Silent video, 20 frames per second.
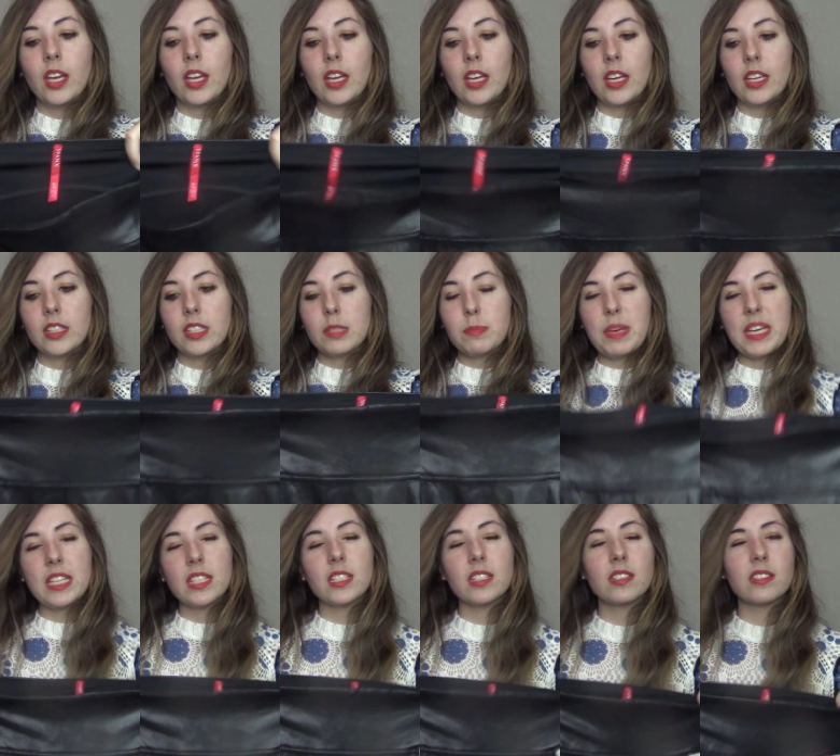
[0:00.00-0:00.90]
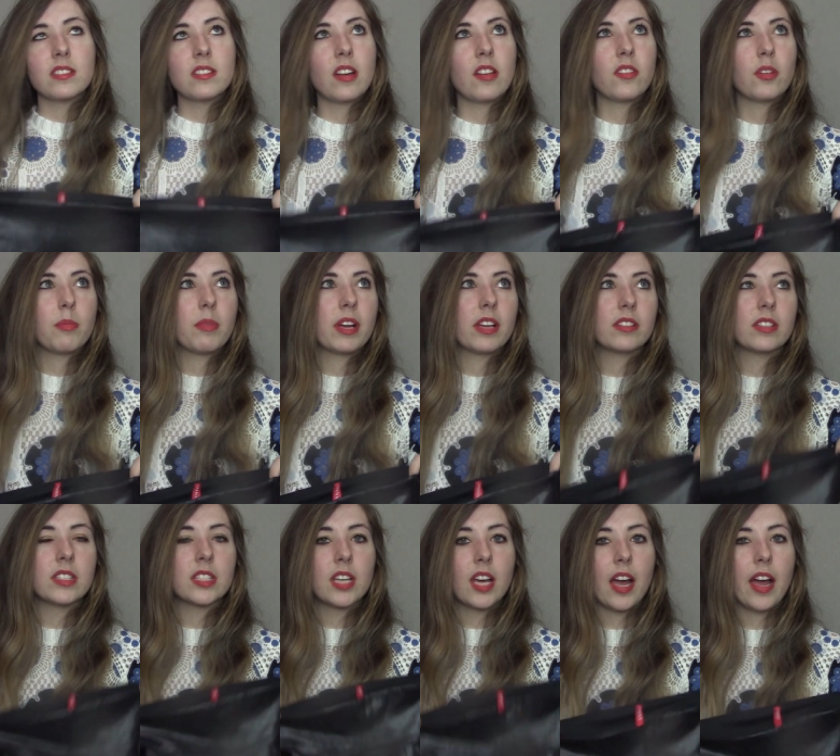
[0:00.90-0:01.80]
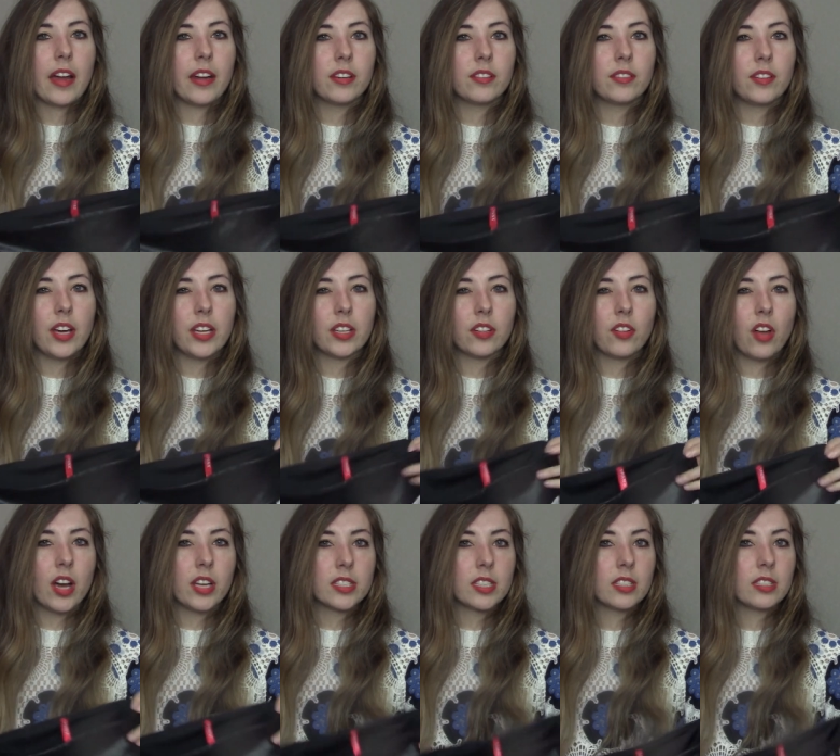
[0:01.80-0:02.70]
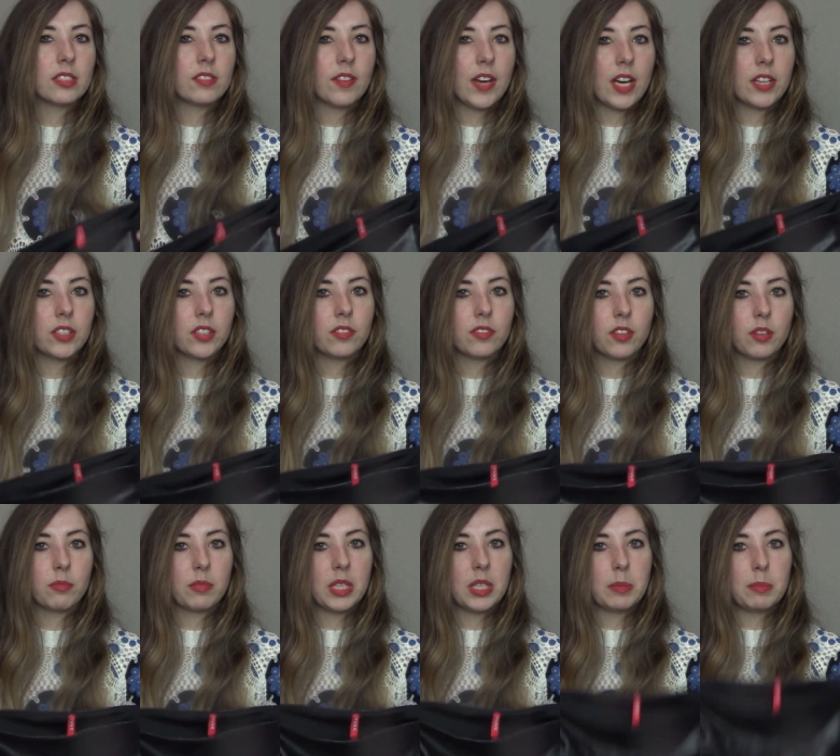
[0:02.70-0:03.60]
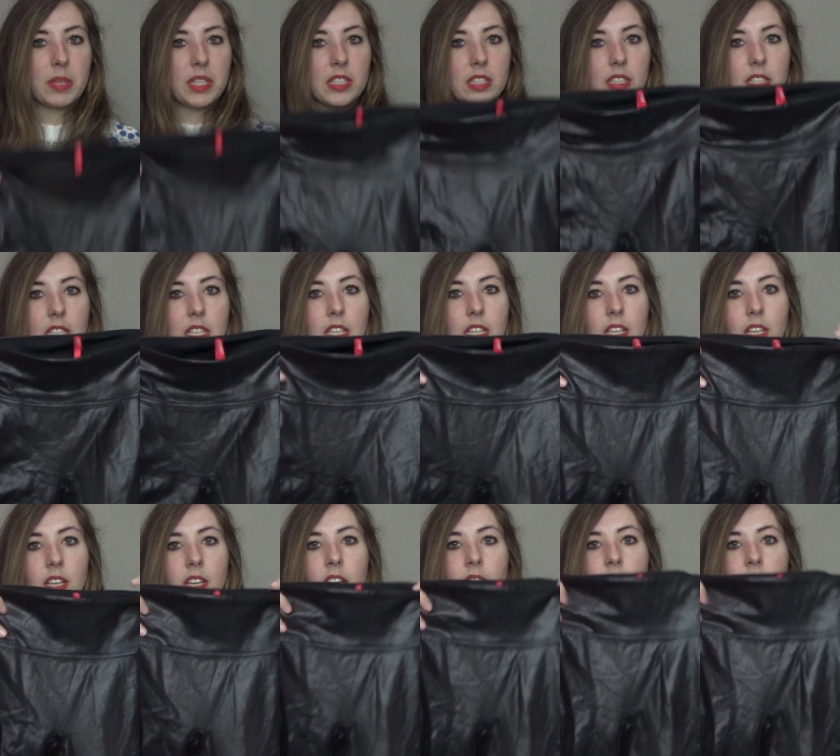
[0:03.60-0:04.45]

And Spanx is another brand that's kind of like lost its value for me, but the